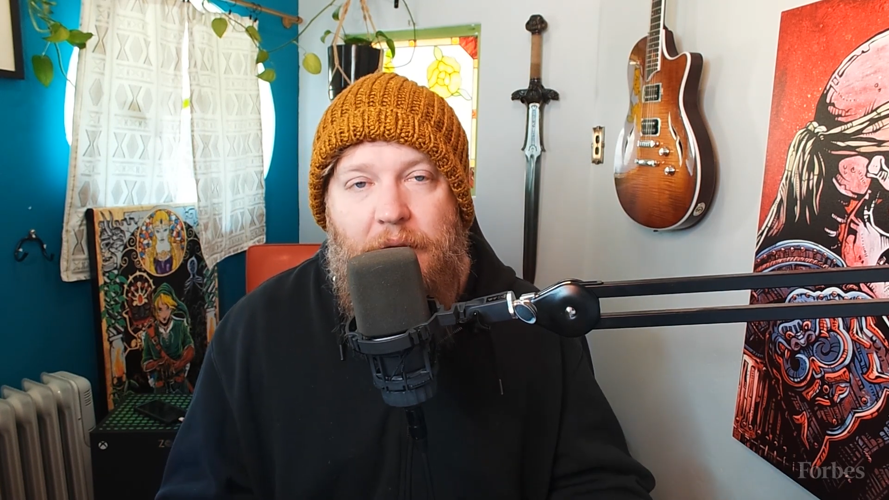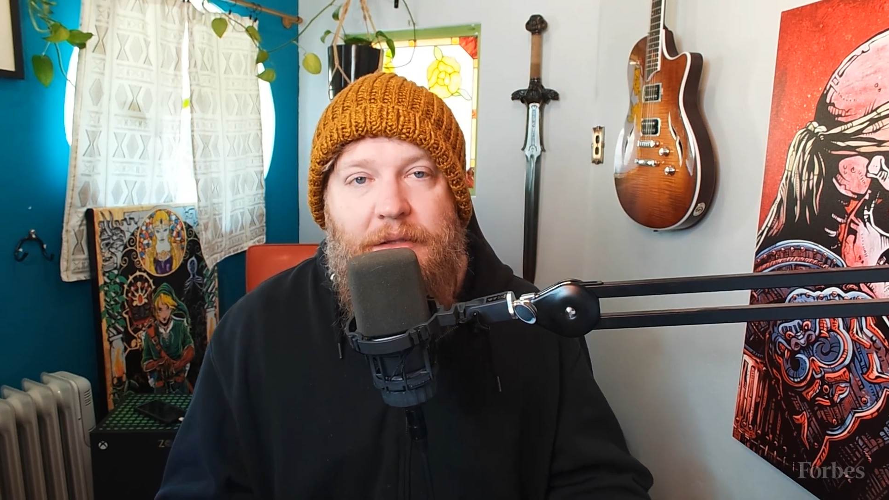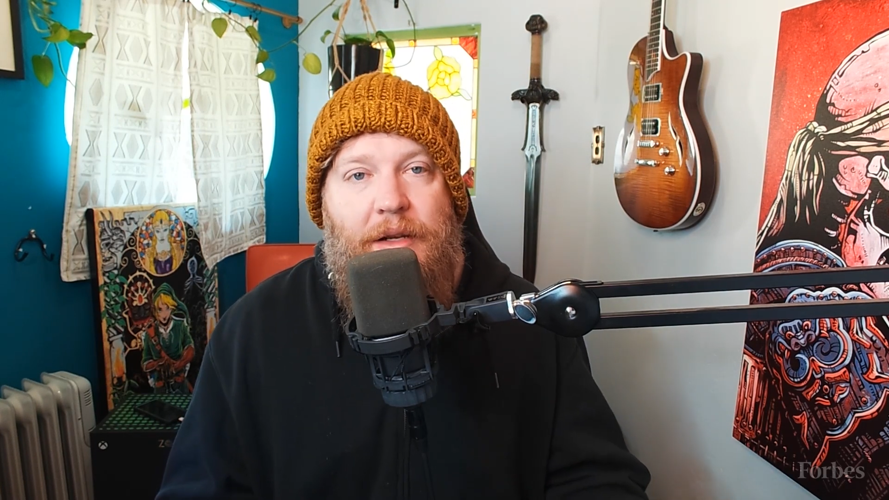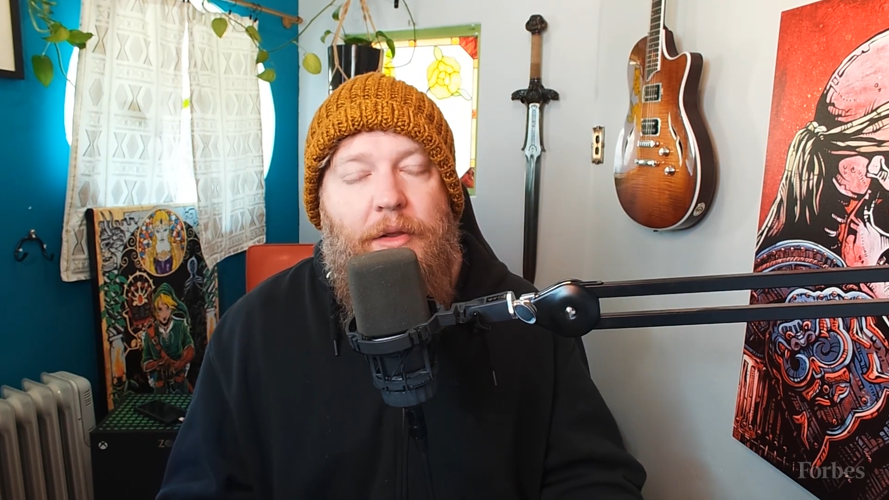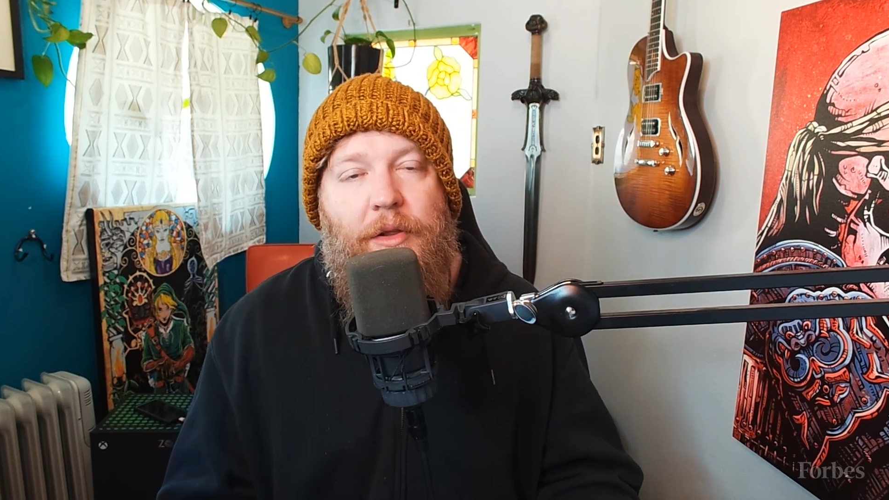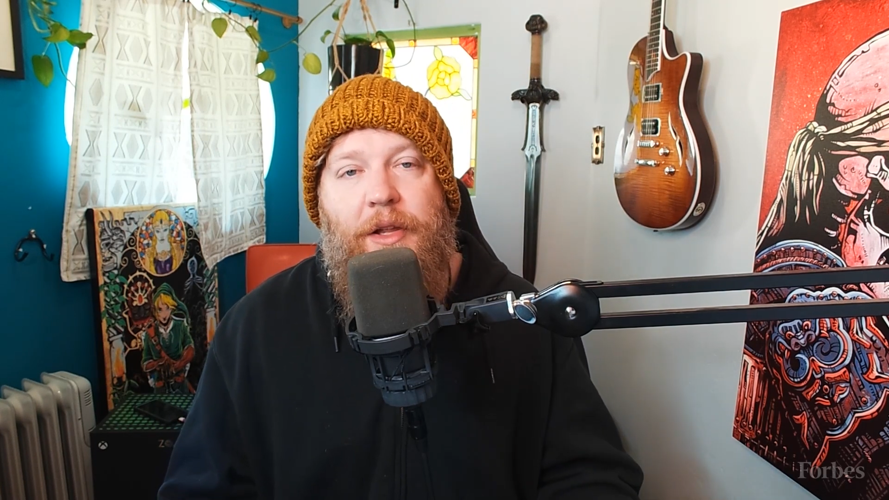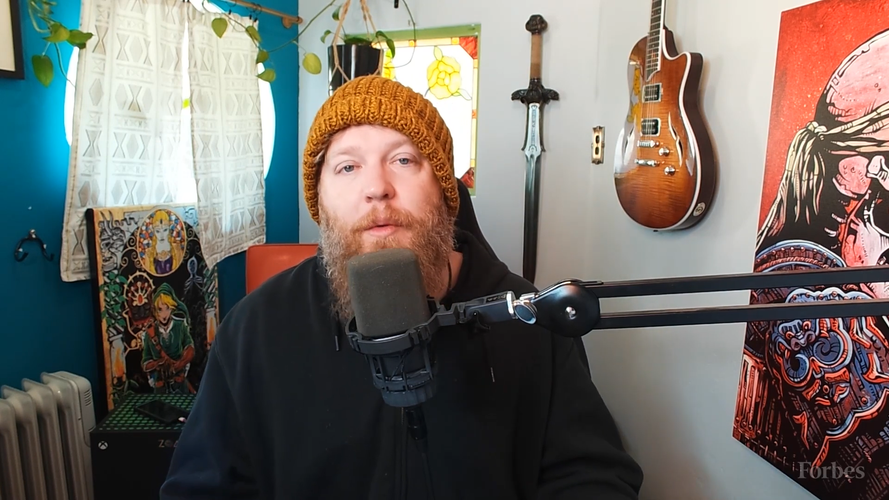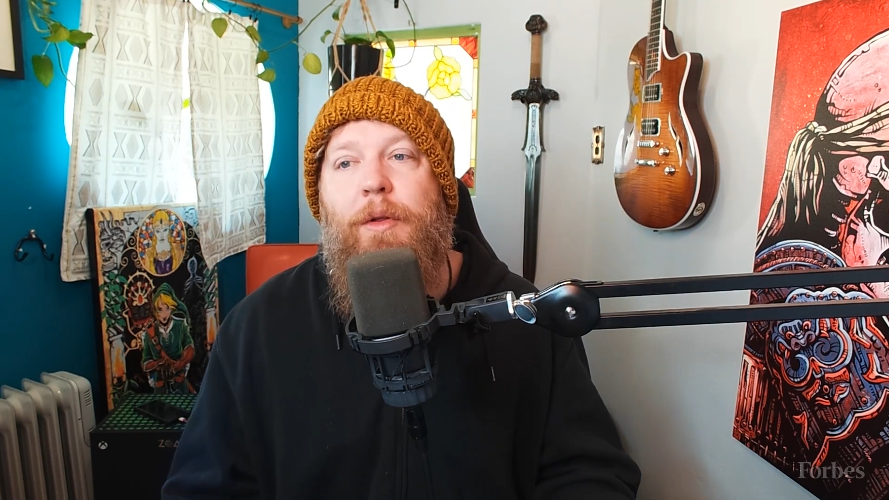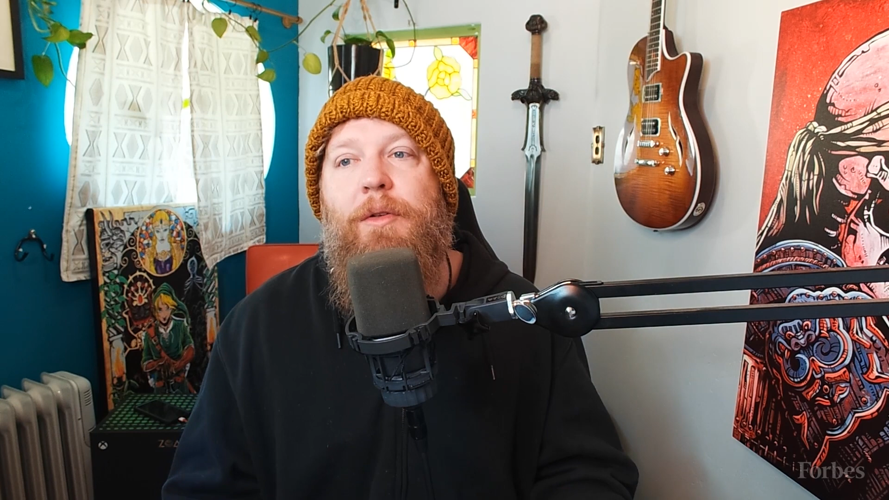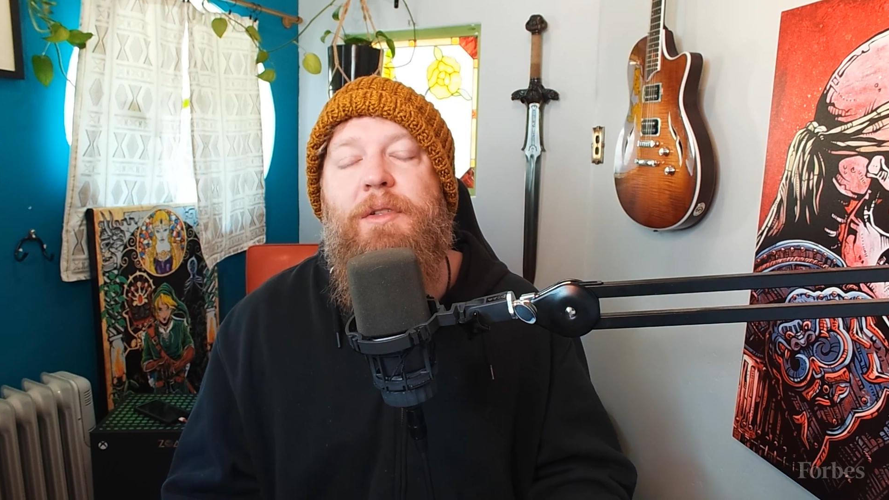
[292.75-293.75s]
It's another
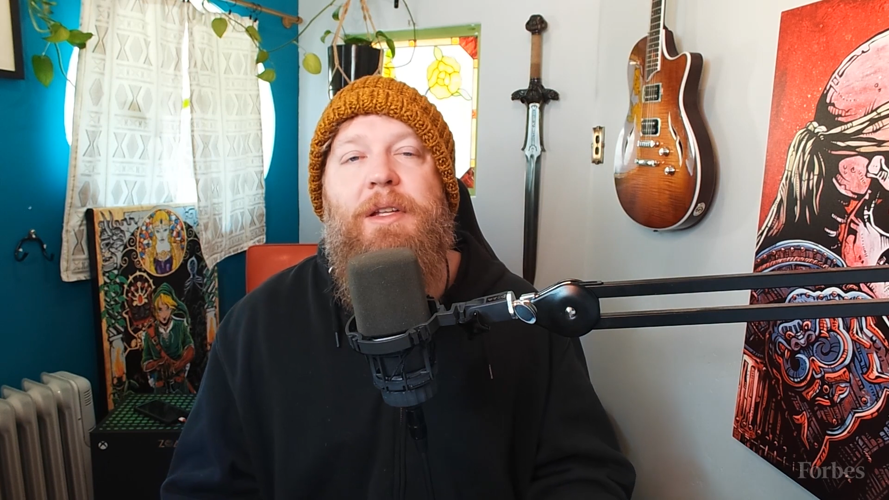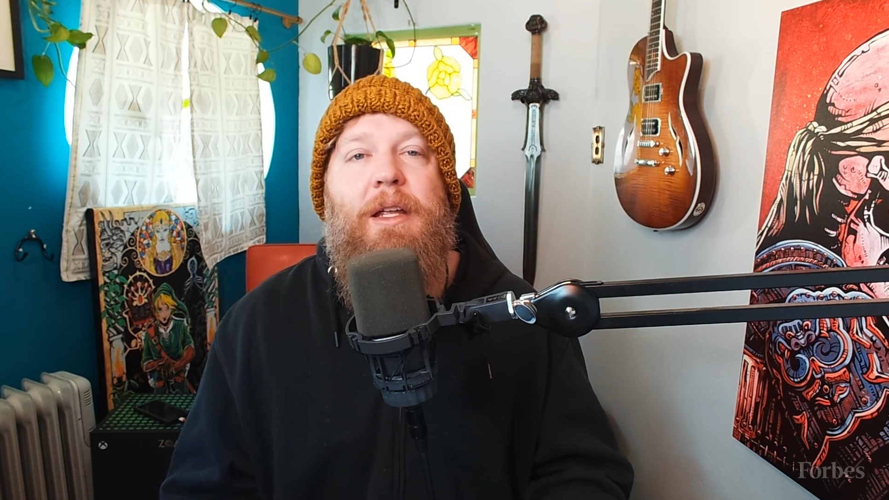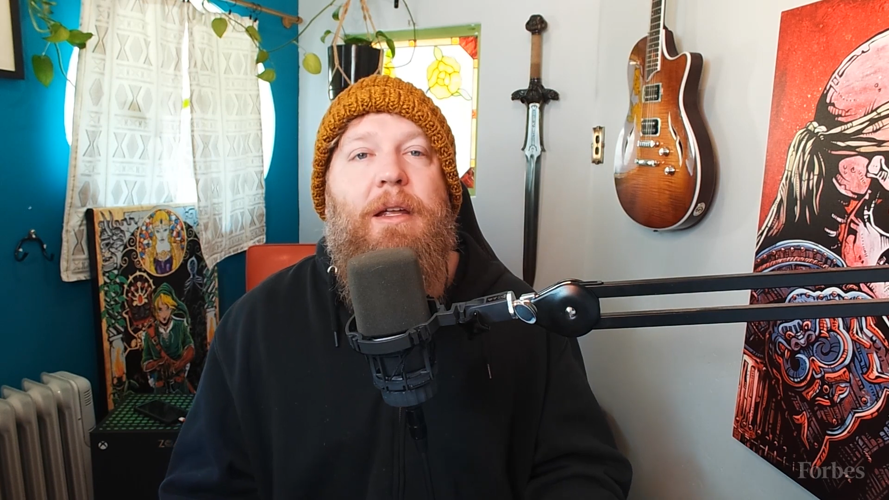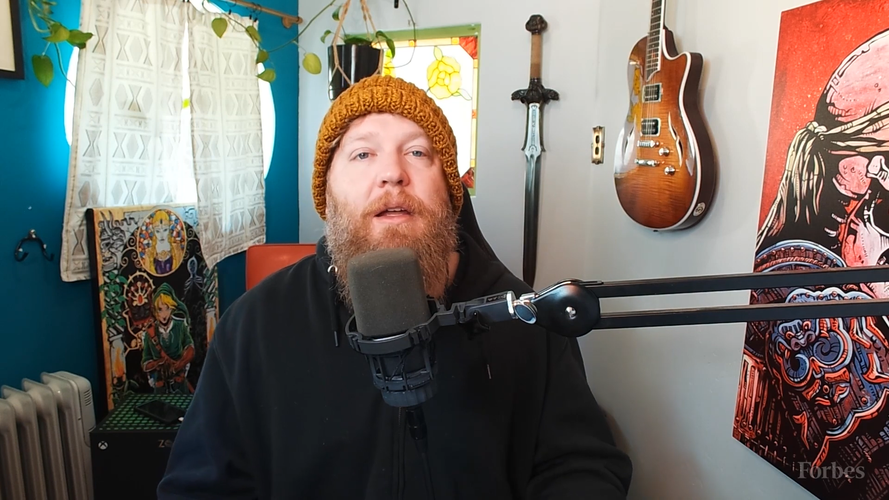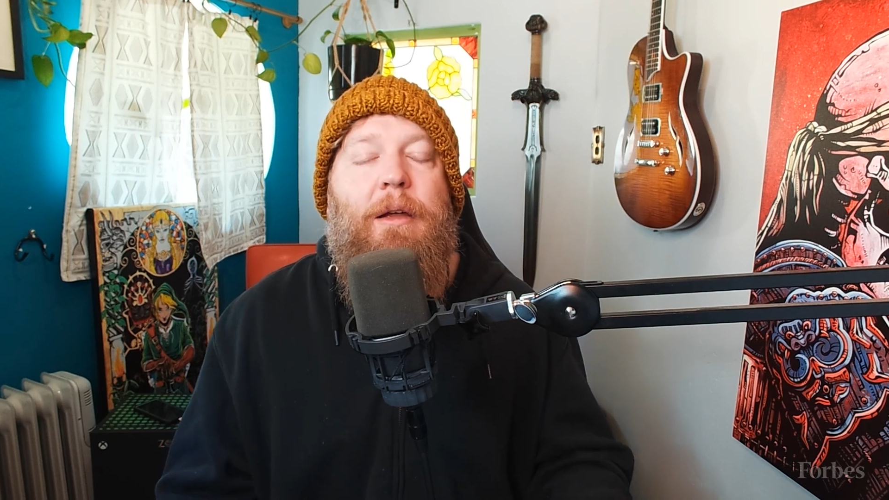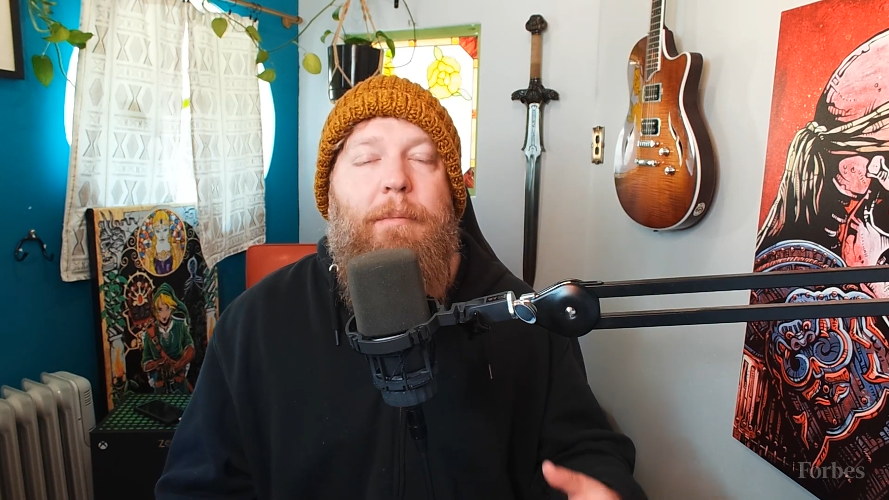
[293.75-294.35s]
thing when you see